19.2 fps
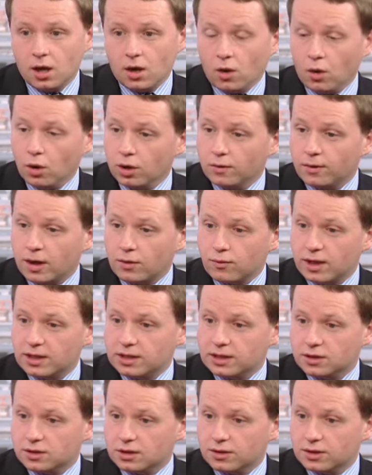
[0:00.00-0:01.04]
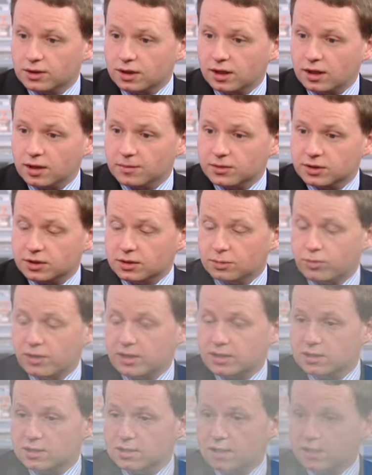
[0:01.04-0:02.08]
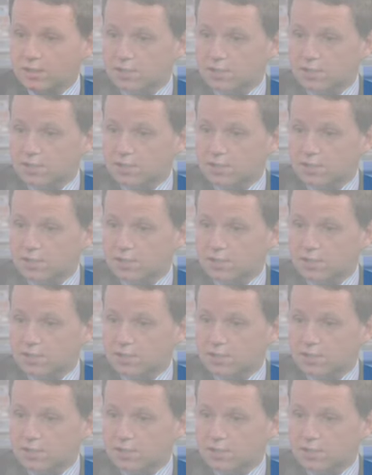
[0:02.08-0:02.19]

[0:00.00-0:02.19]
All of our ratings on the clubs at the present are